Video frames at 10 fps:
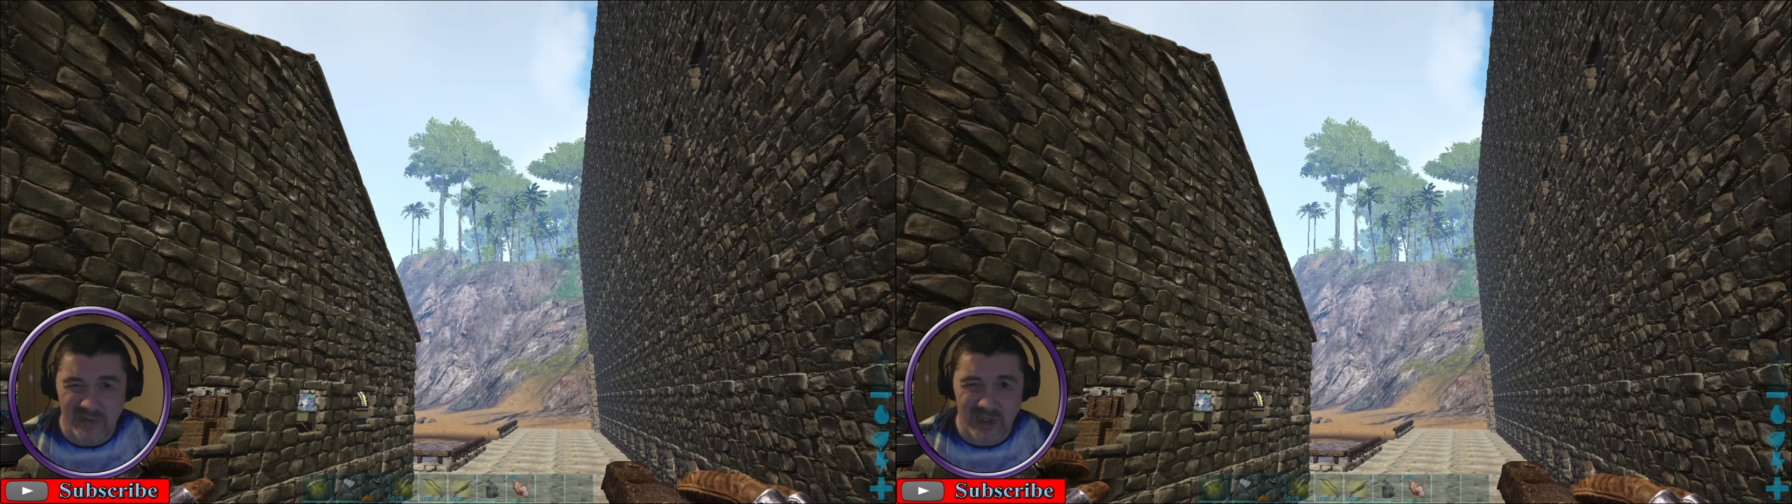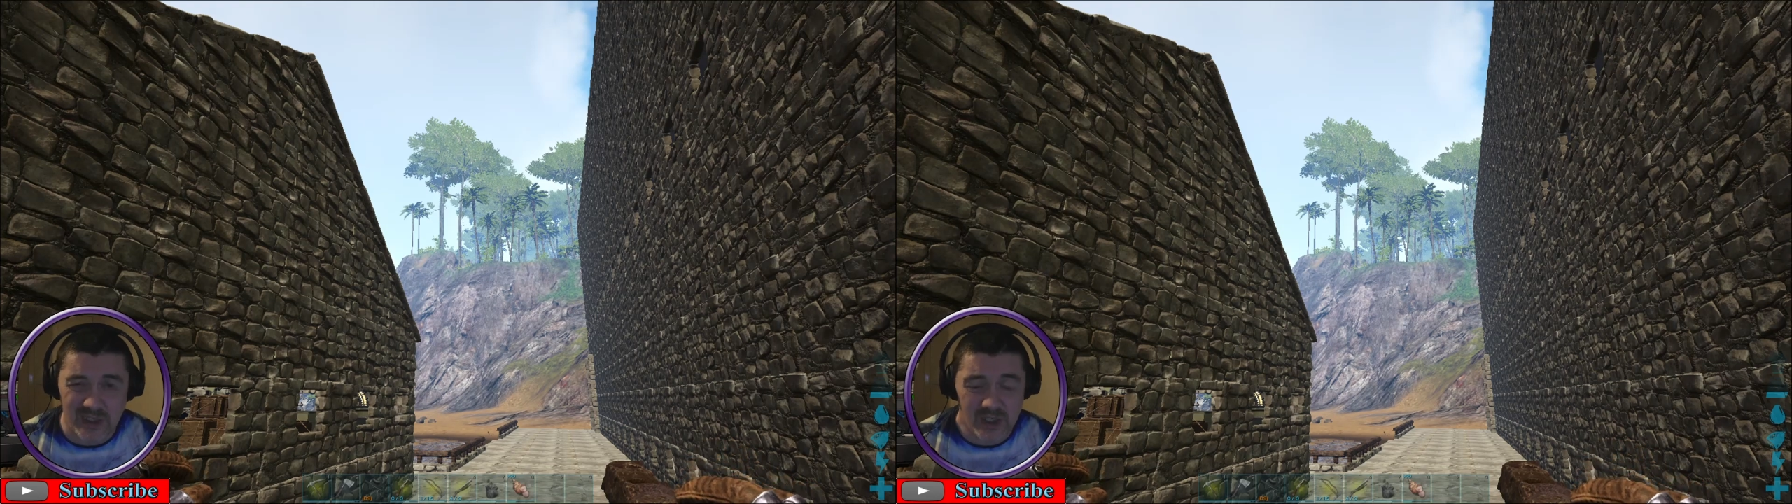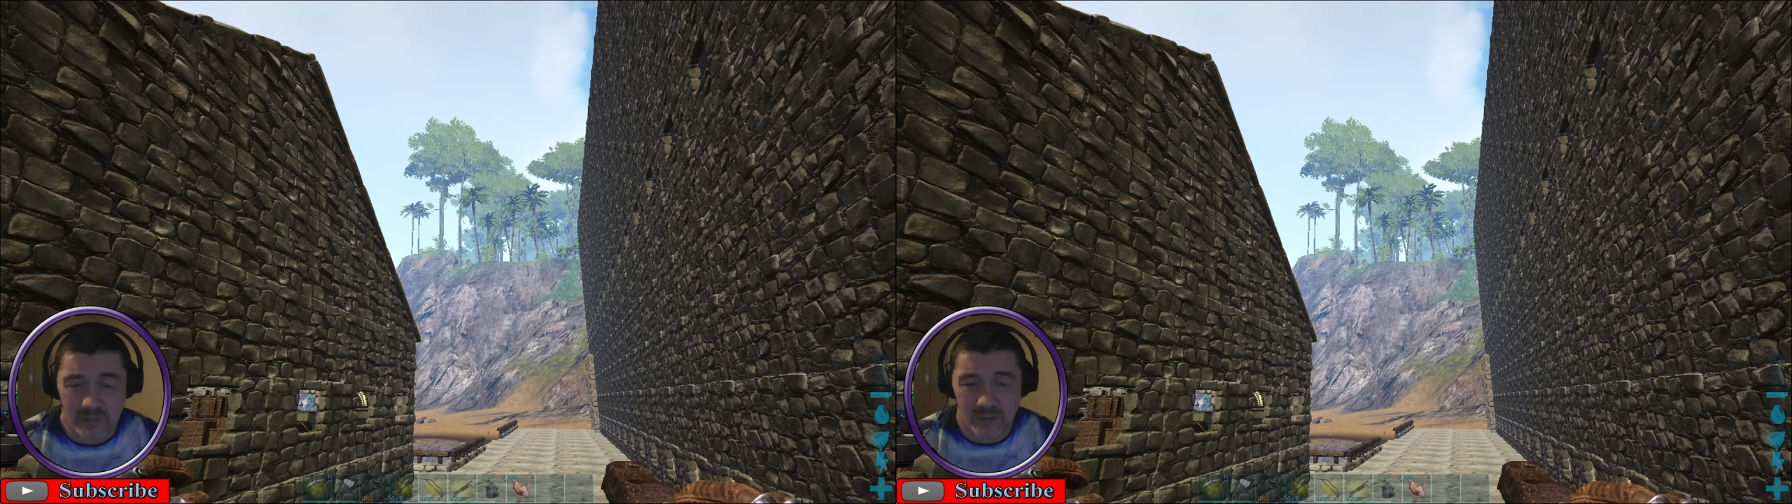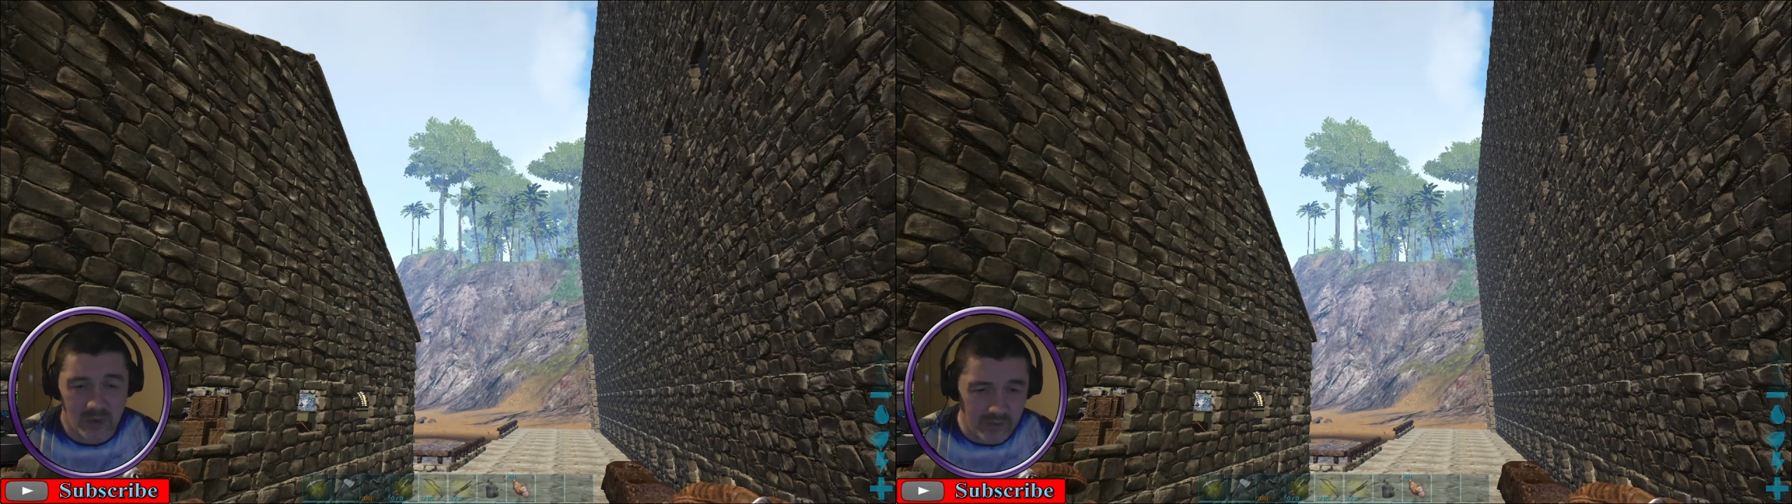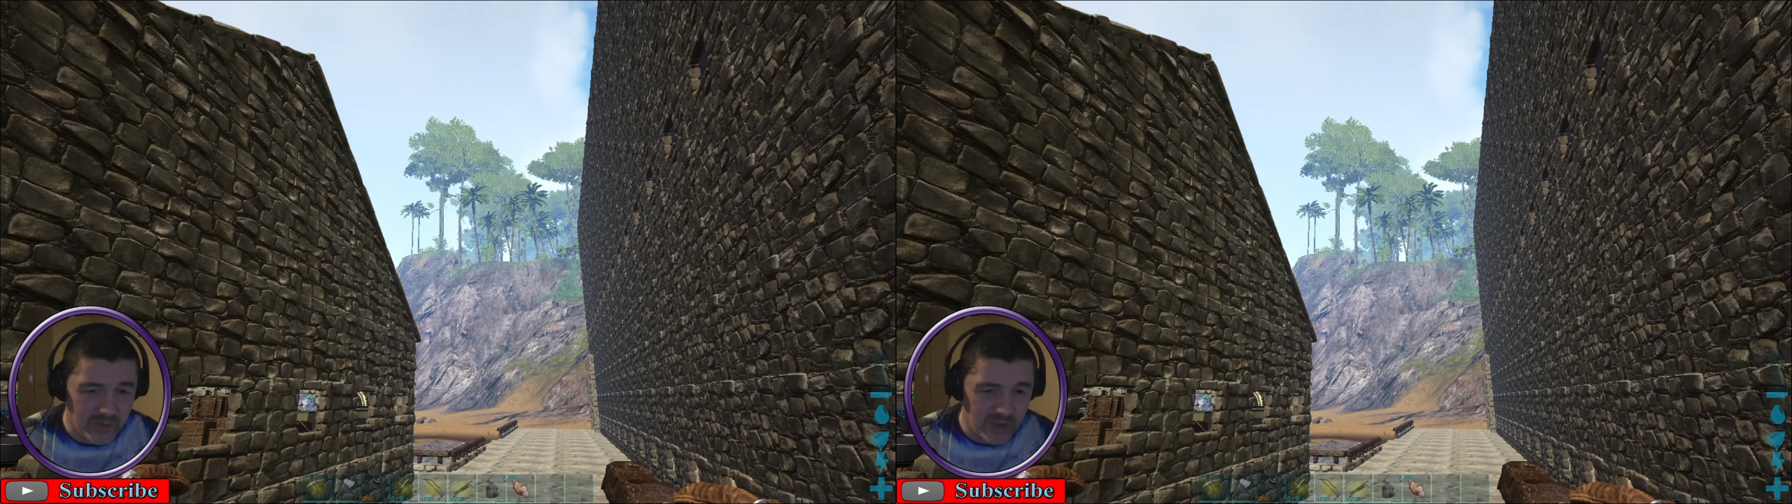It's just my
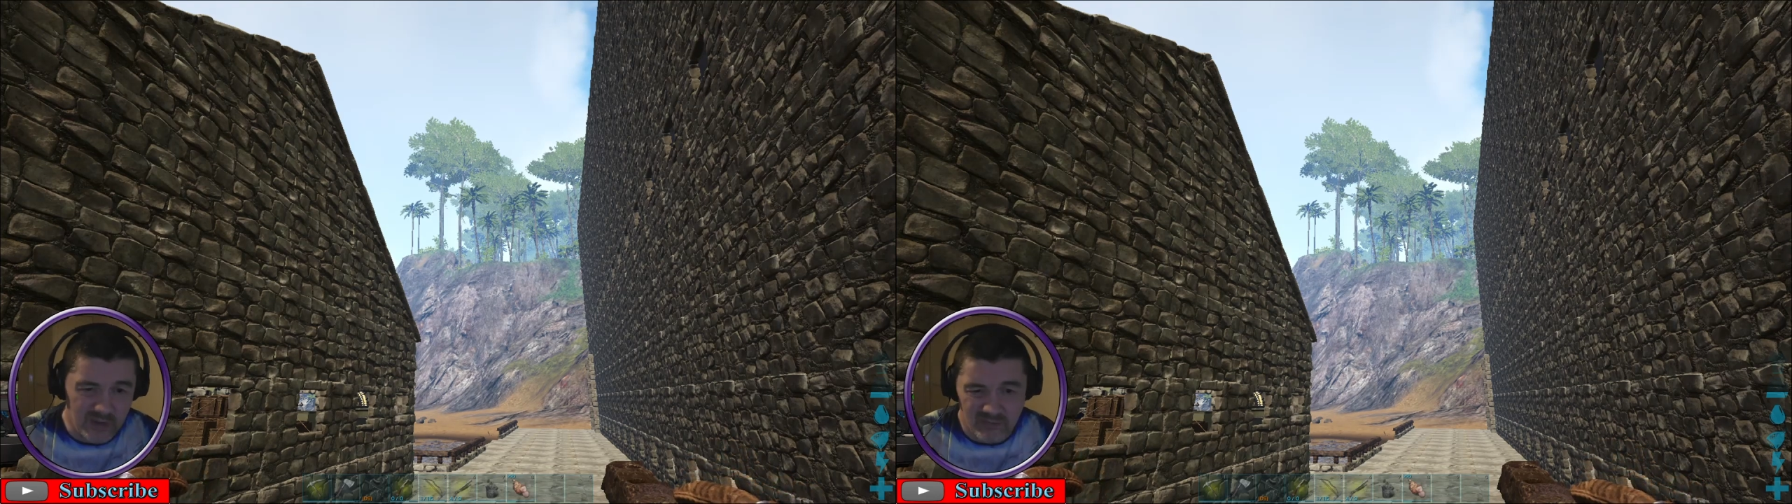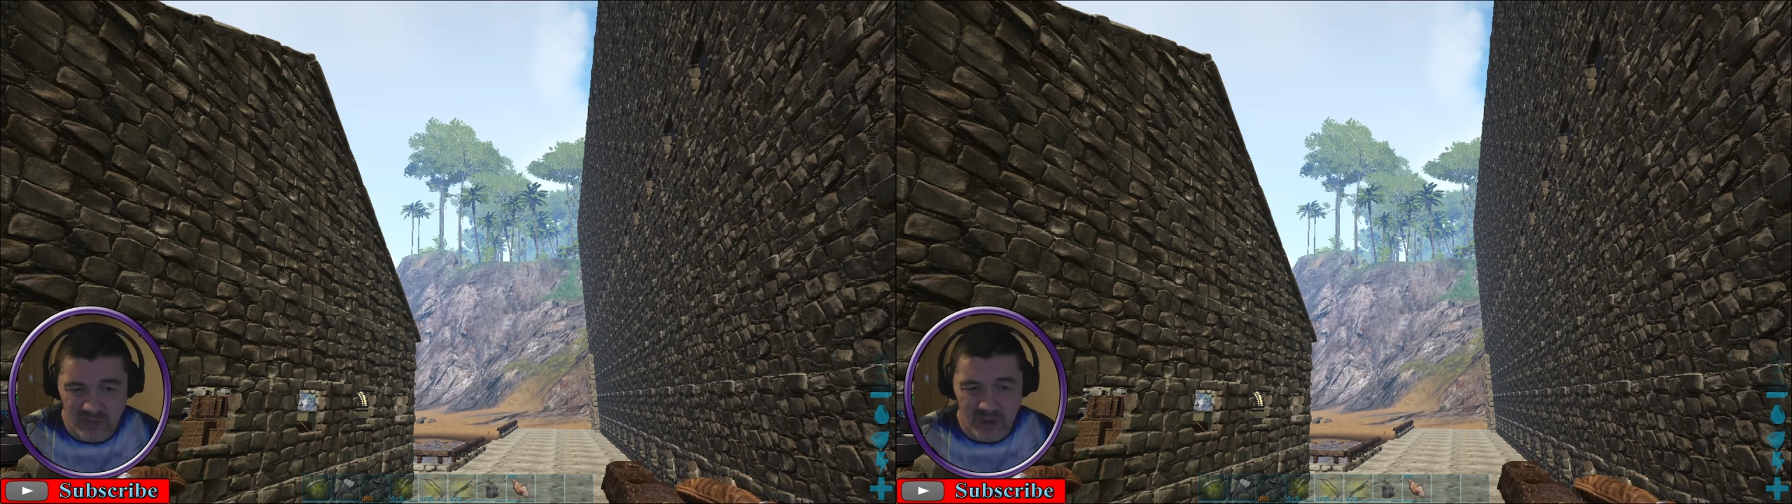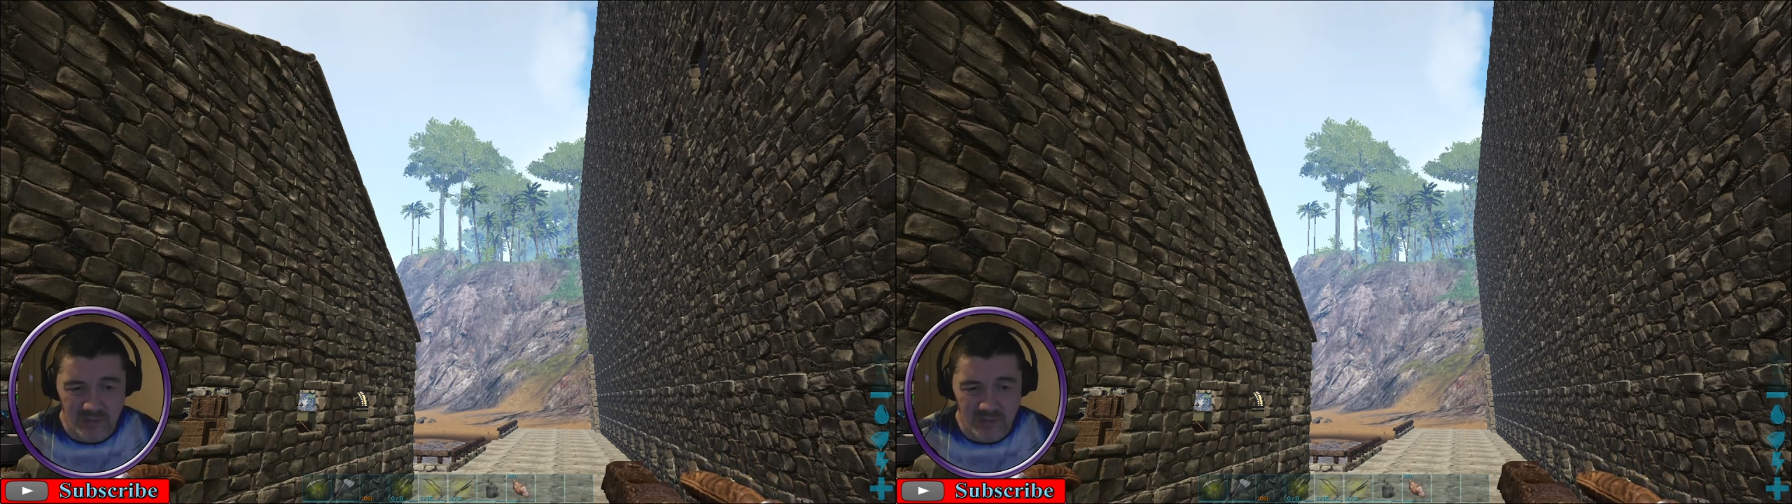own thing. They're